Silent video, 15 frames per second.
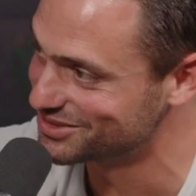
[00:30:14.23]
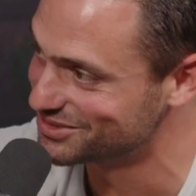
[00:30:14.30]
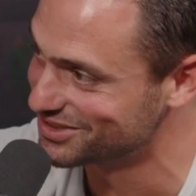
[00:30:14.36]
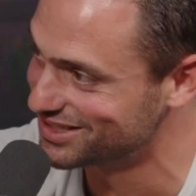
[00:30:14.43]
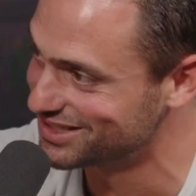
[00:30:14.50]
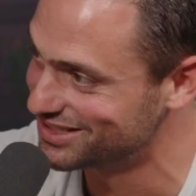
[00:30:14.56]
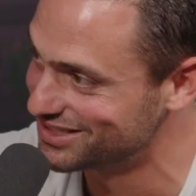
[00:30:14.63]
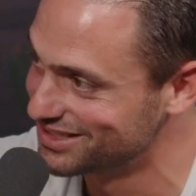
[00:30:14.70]

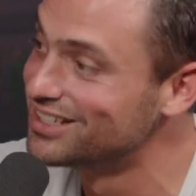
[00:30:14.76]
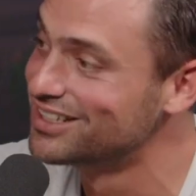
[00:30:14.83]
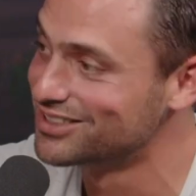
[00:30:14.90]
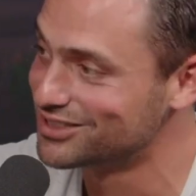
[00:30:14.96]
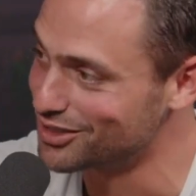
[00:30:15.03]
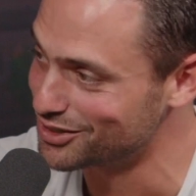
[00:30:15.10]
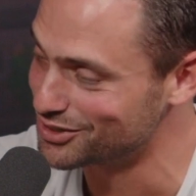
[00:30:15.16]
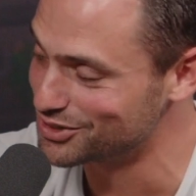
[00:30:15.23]
to
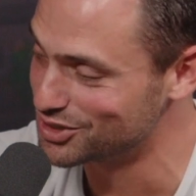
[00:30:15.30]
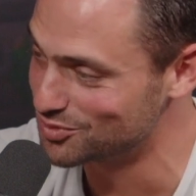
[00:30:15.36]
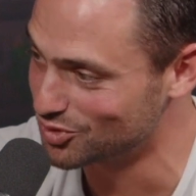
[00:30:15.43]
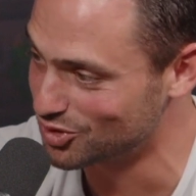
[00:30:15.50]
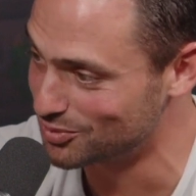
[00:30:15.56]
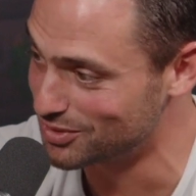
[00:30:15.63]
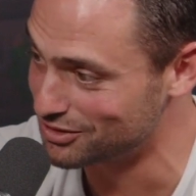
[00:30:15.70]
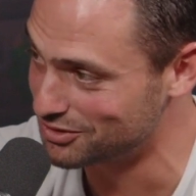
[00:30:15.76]
talking to you
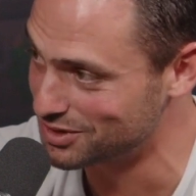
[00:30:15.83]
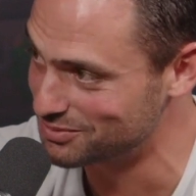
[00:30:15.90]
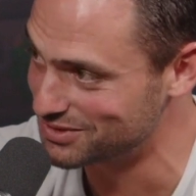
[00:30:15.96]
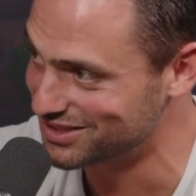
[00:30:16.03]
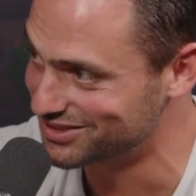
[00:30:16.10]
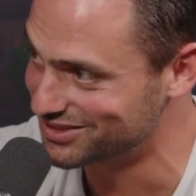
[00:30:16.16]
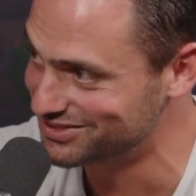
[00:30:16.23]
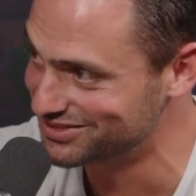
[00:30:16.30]
more about
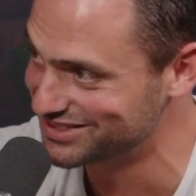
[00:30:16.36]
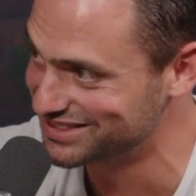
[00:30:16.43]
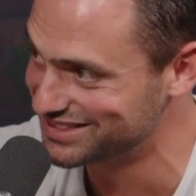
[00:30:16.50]
crypto.